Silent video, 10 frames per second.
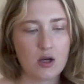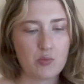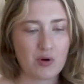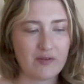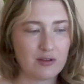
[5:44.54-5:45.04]

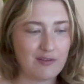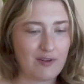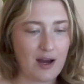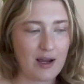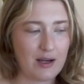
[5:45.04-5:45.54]
perfectly
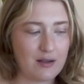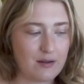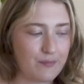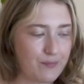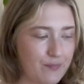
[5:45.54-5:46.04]
fine.
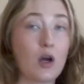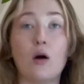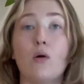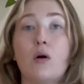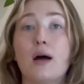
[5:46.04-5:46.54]

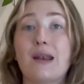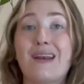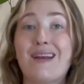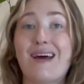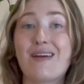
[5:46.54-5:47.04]
Oh,
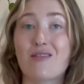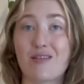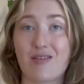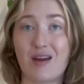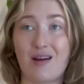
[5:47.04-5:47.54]
another
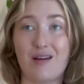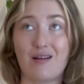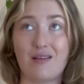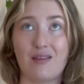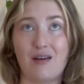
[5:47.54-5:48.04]

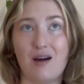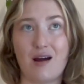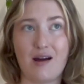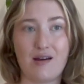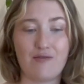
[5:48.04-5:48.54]
thing that
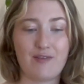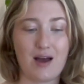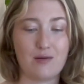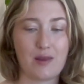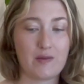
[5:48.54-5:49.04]
I have
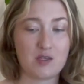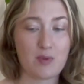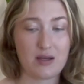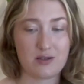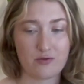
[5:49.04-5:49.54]
found that this
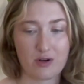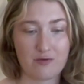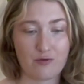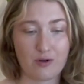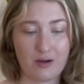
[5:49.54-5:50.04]
pen is great
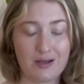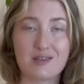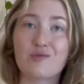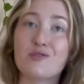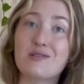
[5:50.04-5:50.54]
for
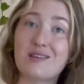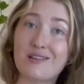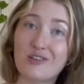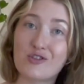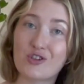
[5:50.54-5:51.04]
is for
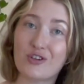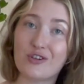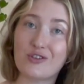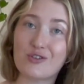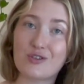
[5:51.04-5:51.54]

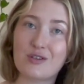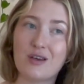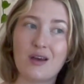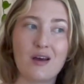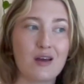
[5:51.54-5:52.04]
signatures.
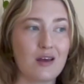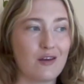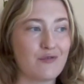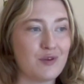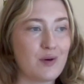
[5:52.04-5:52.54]

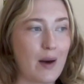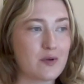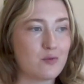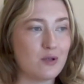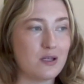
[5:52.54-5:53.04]
If you happen
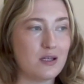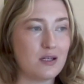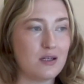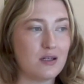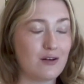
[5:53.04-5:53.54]
to
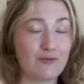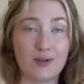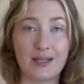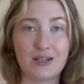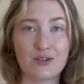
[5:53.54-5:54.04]
be a
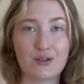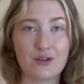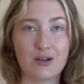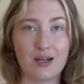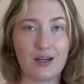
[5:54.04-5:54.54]

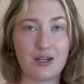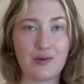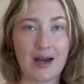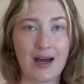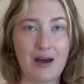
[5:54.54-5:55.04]
freelancer and you
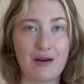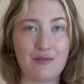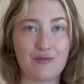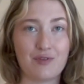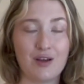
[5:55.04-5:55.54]

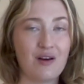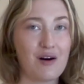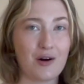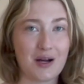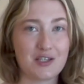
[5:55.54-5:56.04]
have
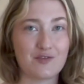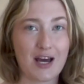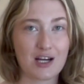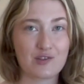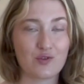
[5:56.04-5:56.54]
all kinds of
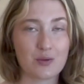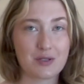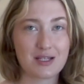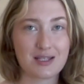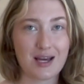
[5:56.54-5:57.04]
tax forms
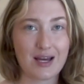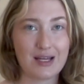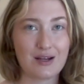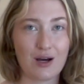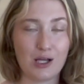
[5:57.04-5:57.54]
to
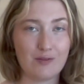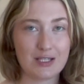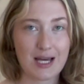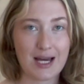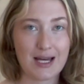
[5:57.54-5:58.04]
sign all the
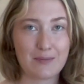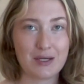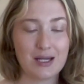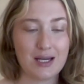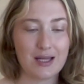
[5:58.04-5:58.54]
time,
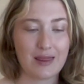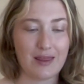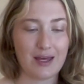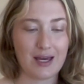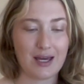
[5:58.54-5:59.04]

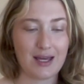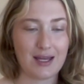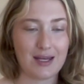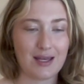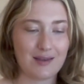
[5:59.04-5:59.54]

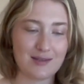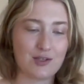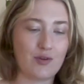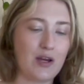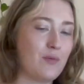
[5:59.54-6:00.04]
then this is
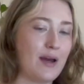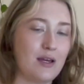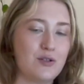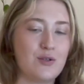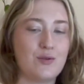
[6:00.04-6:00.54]
a great way
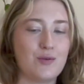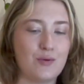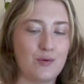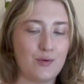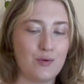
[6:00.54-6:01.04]

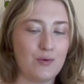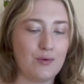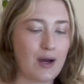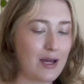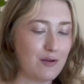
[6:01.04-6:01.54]
to
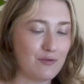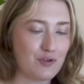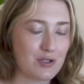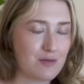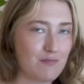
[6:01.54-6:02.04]
kind of
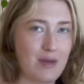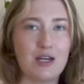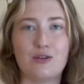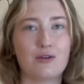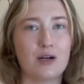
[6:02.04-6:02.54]
just make your